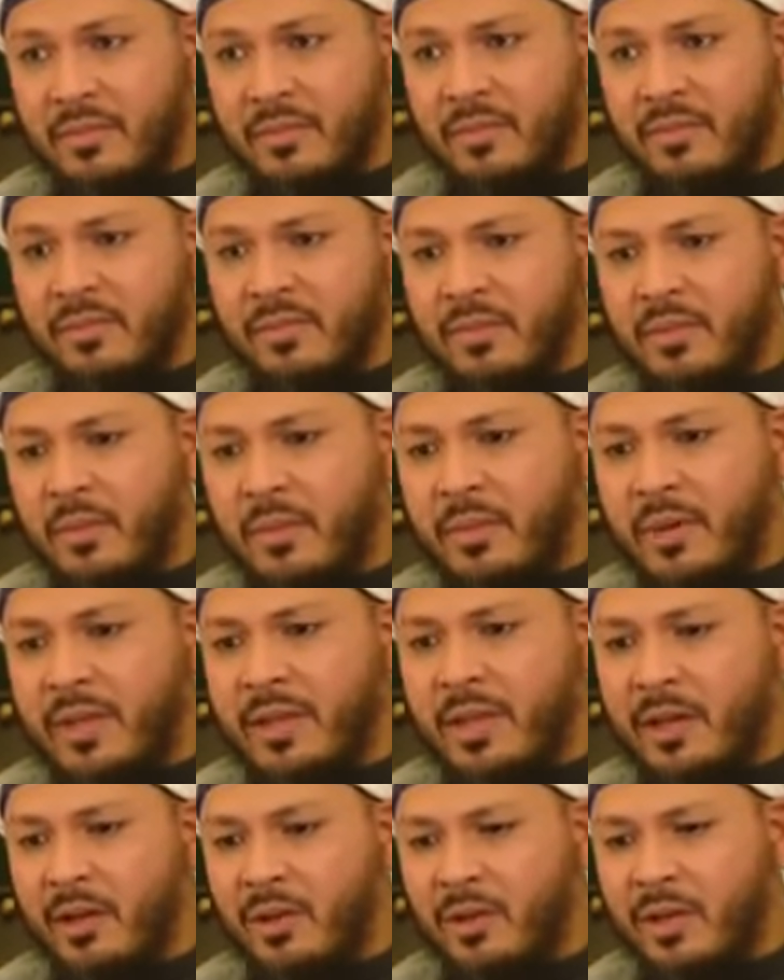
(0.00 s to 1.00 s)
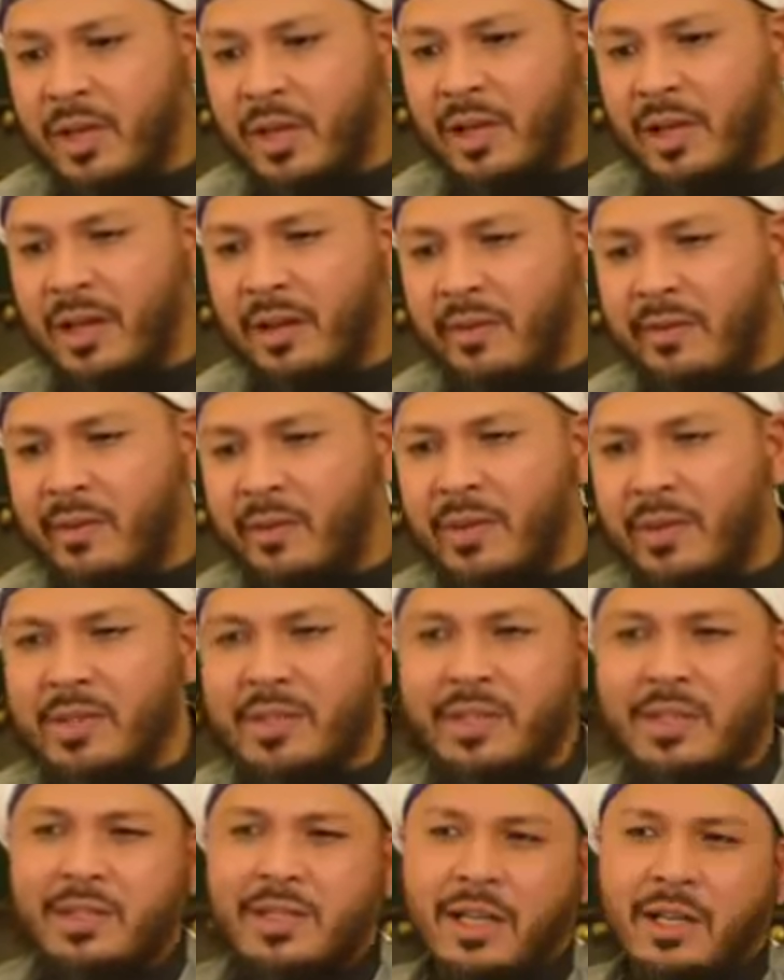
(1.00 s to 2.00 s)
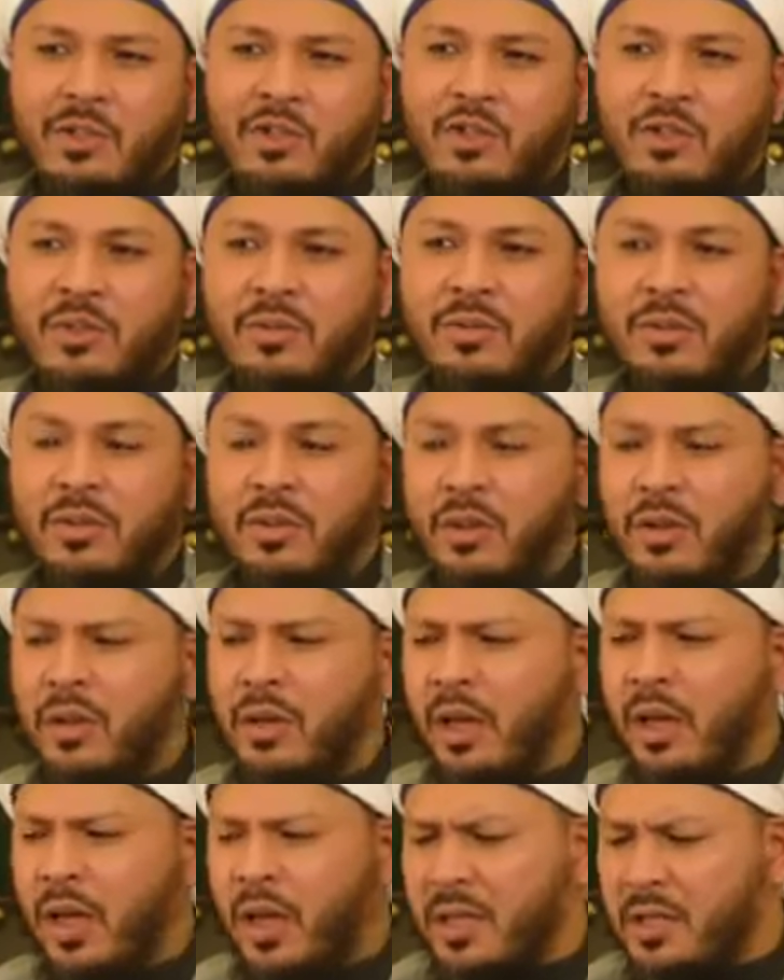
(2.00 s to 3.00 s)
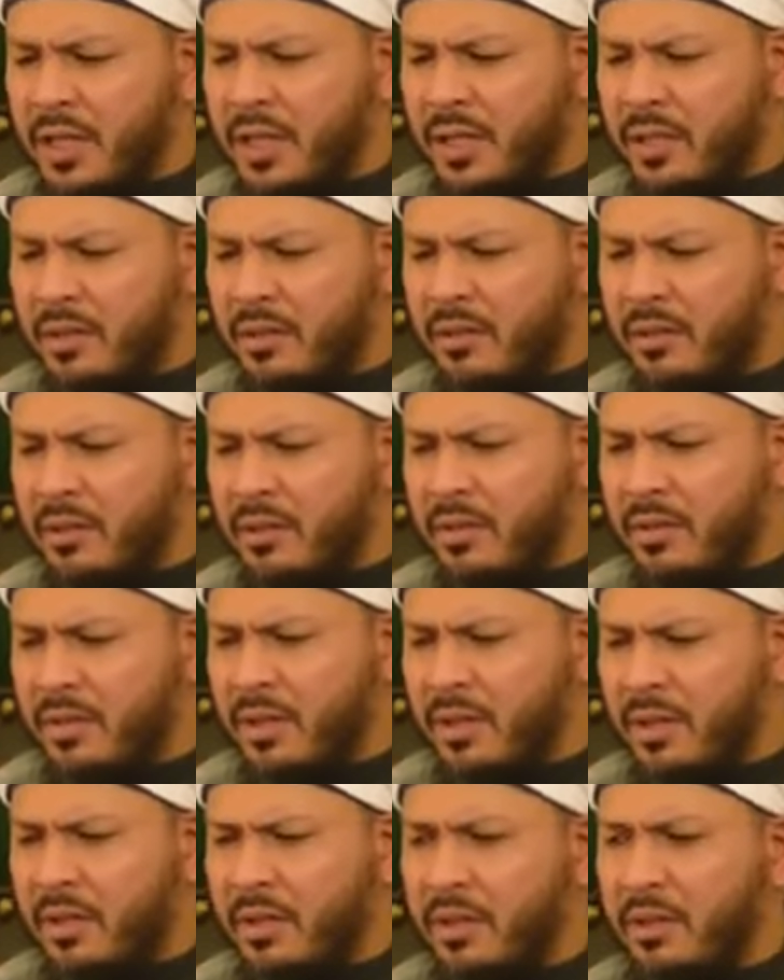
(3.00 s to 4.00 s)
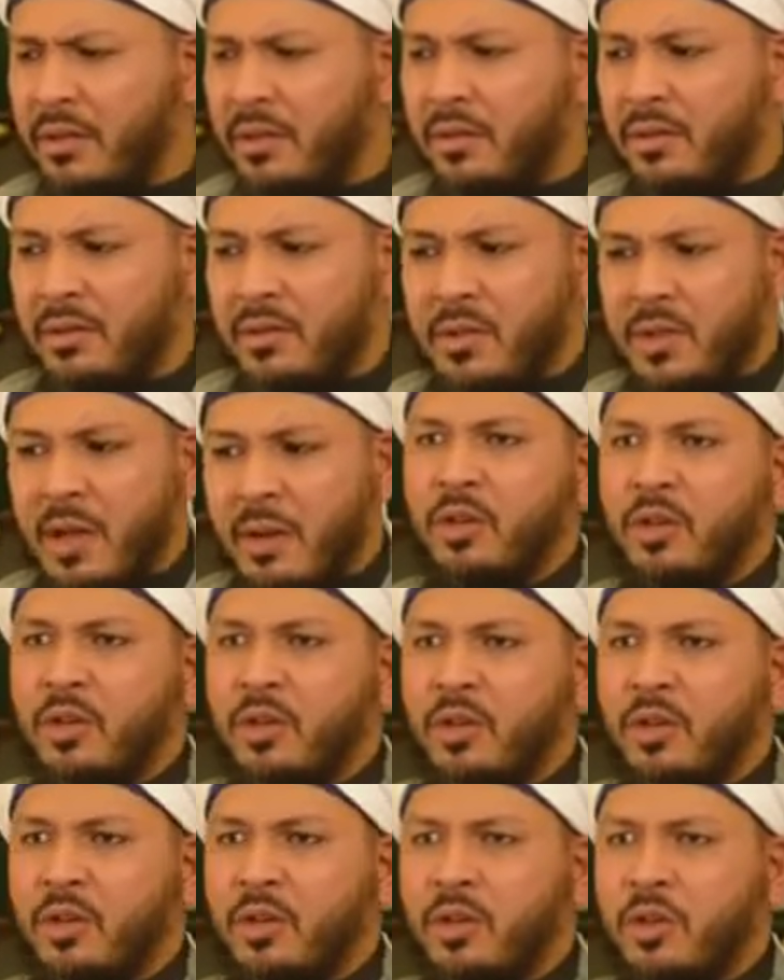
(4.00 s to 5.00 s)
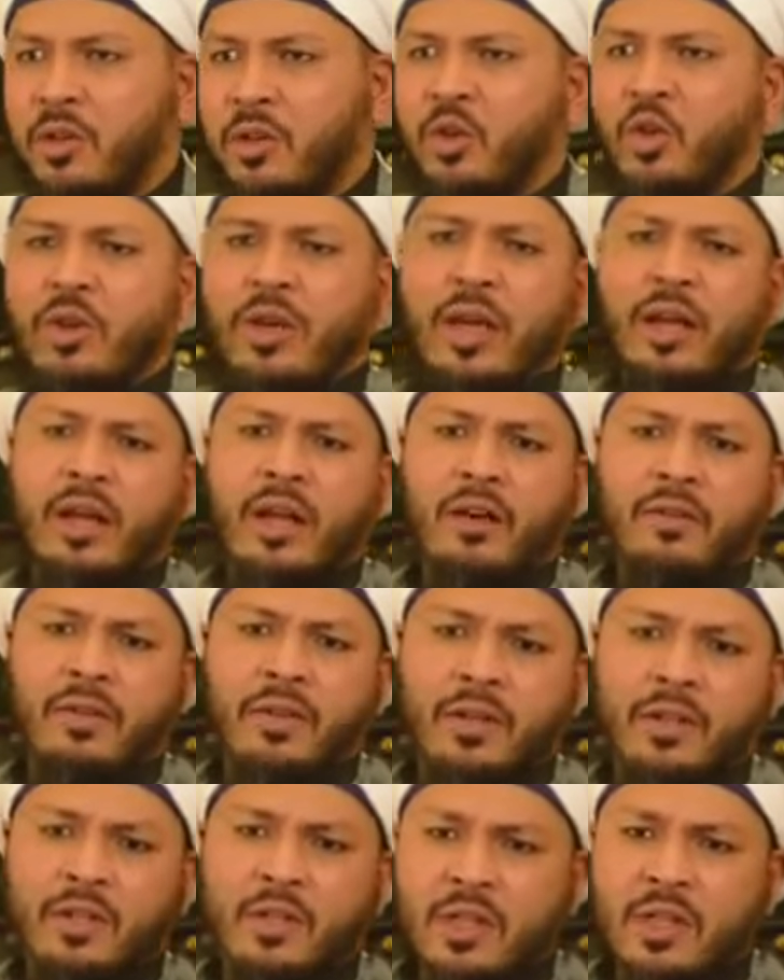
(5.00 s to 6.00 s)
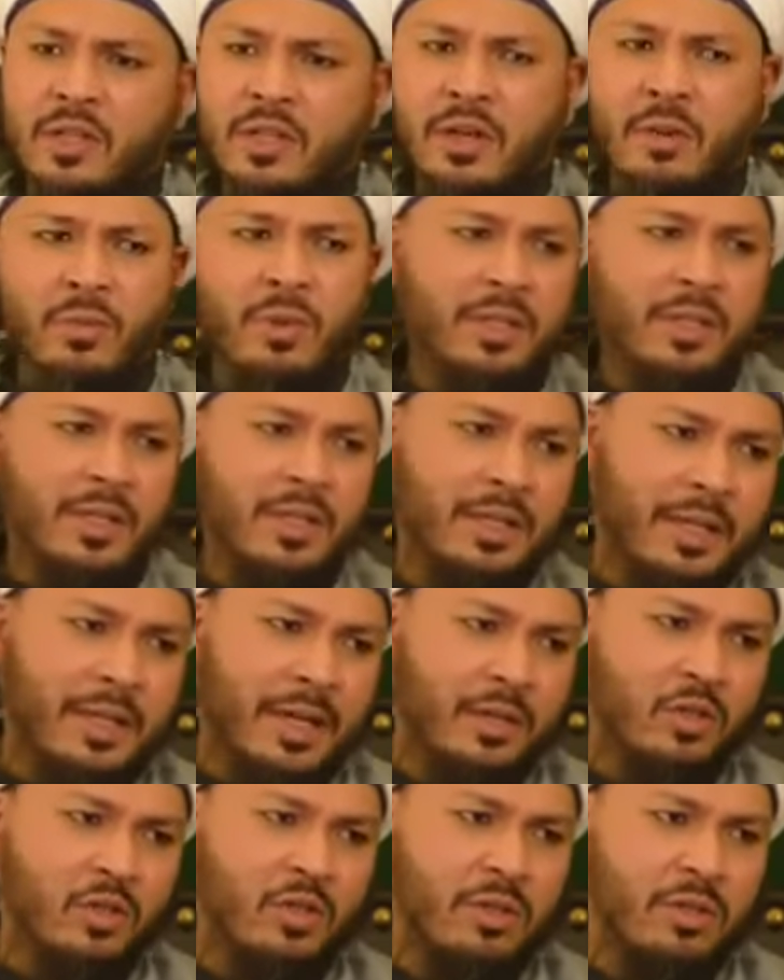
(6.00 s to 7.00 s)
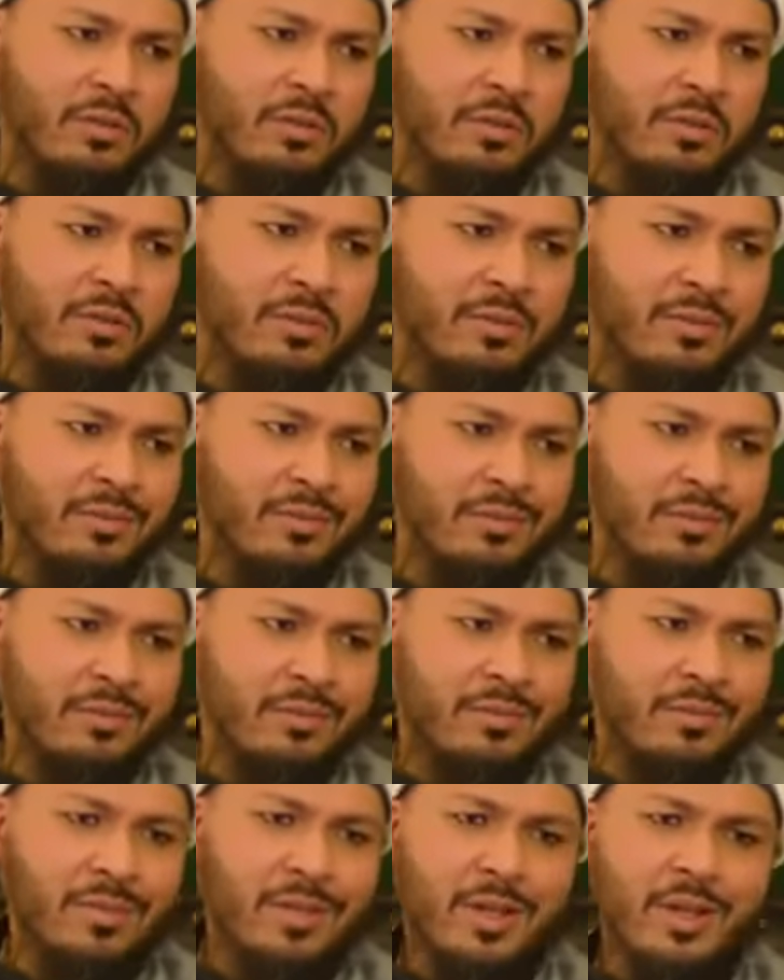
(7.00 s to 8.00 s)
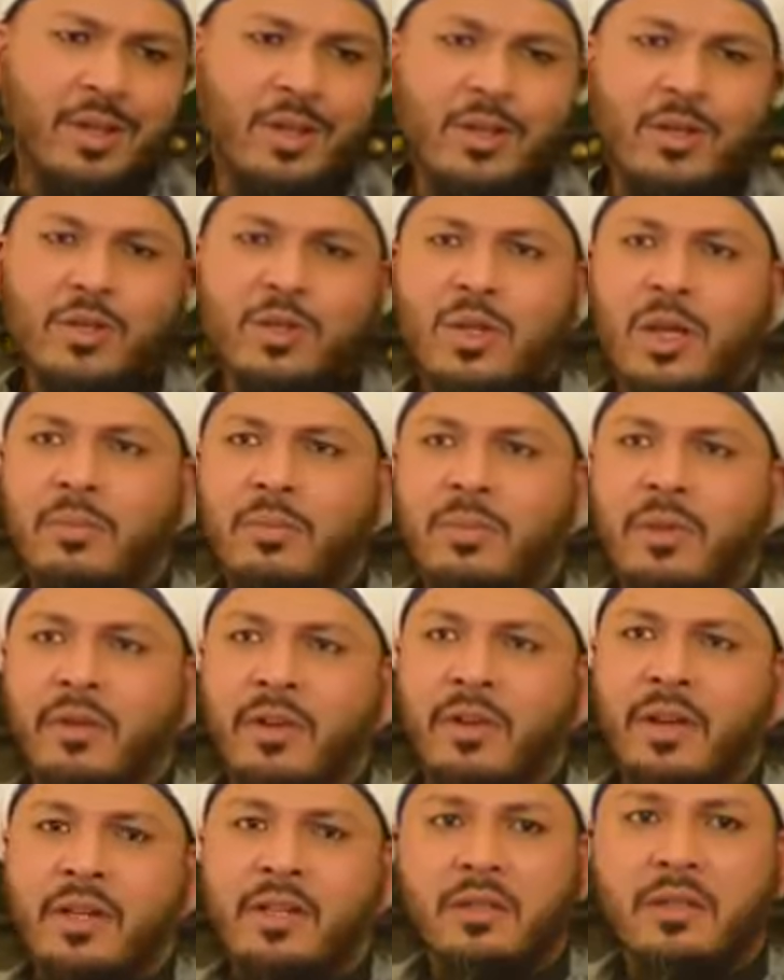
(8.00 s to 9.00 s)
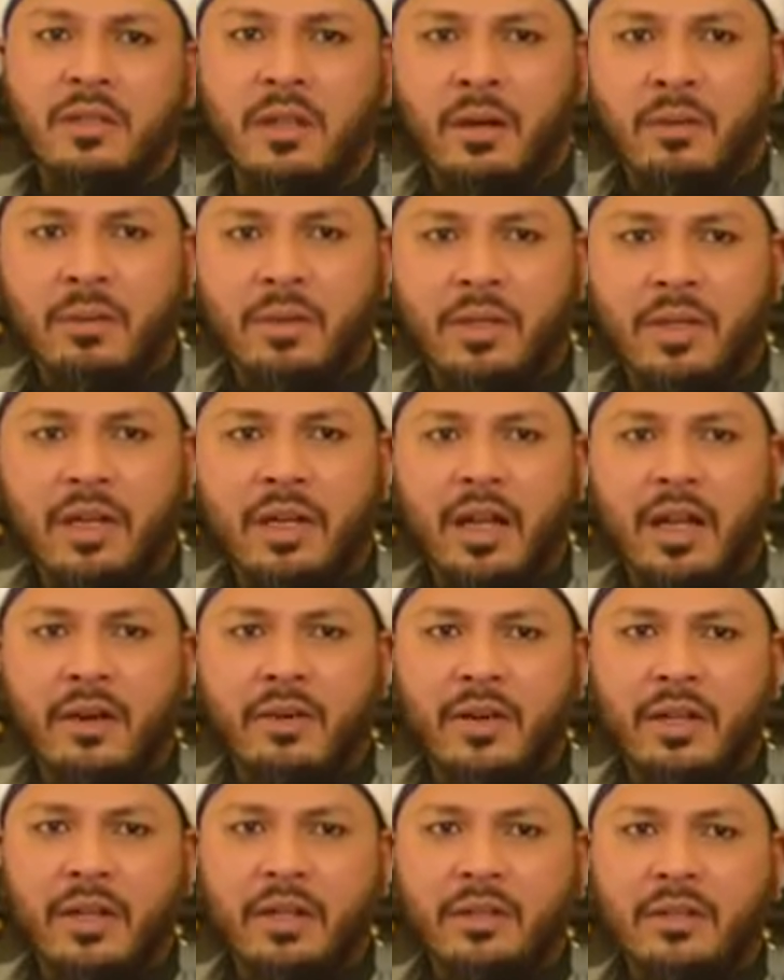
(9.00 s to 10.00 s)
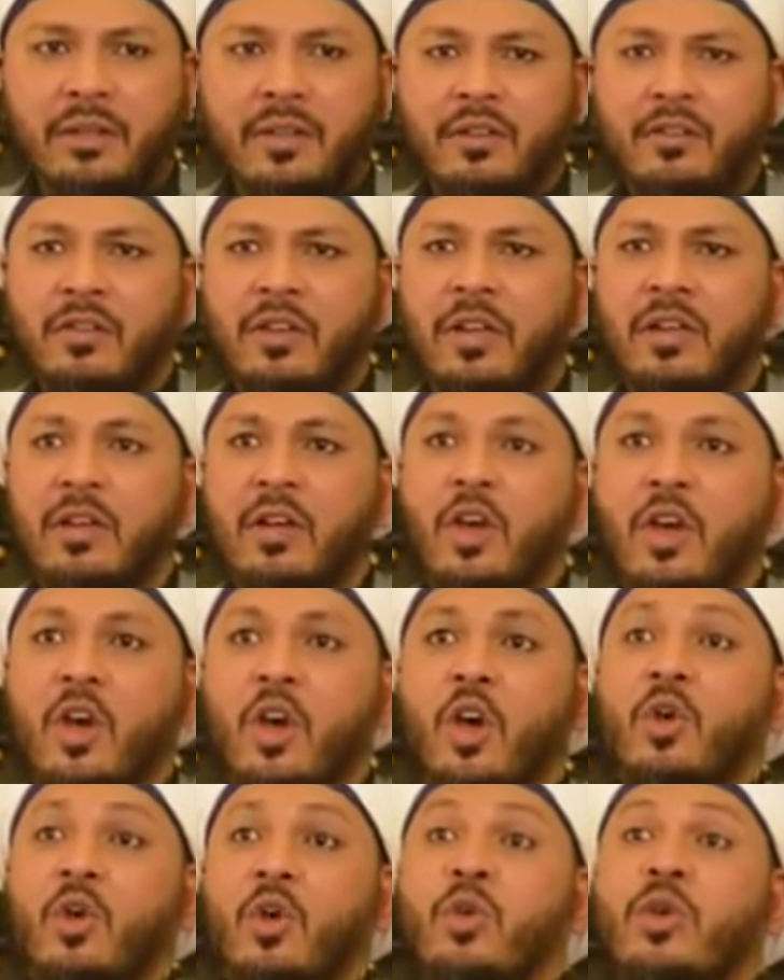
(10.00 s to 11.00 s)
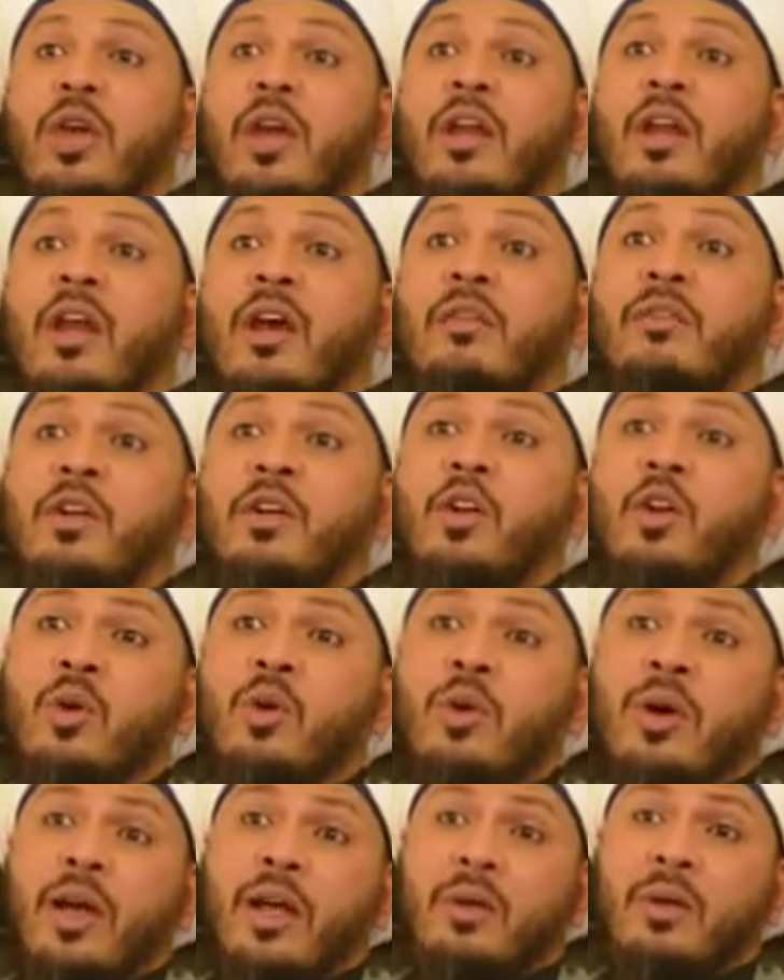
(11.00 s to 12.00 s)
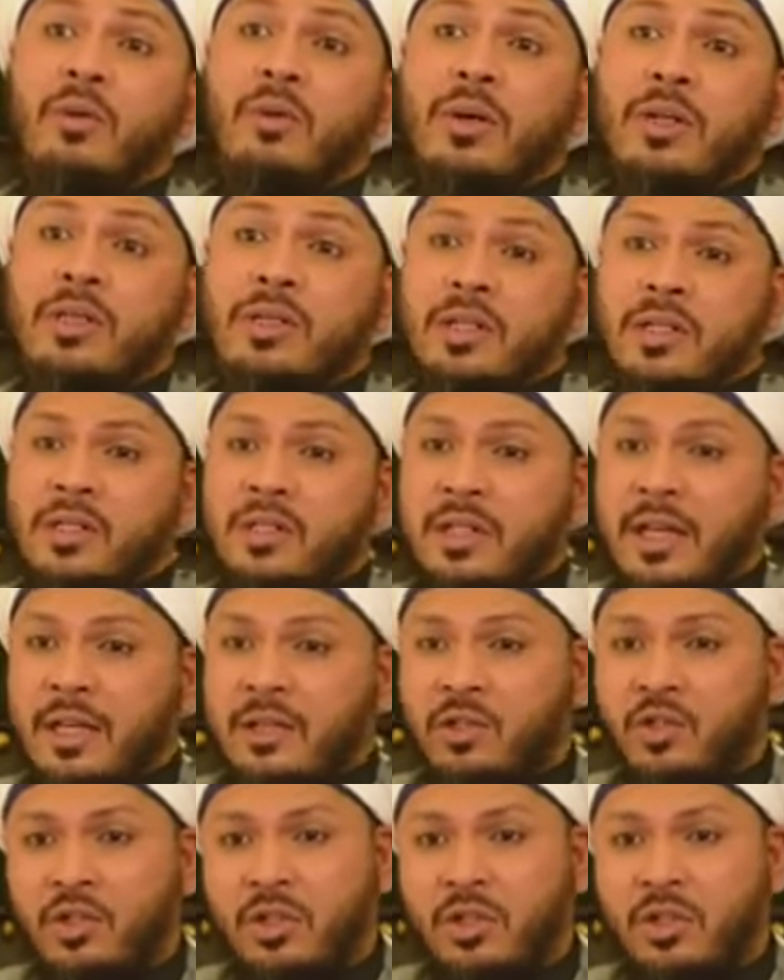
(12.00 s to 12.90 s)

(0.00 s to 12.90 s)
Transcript: But they're looking at everyone's intention. Is it? Some people saying, you can never see someone's intention. Some, they're very stubborn and arrogant. They say, you can never know anyone's intention.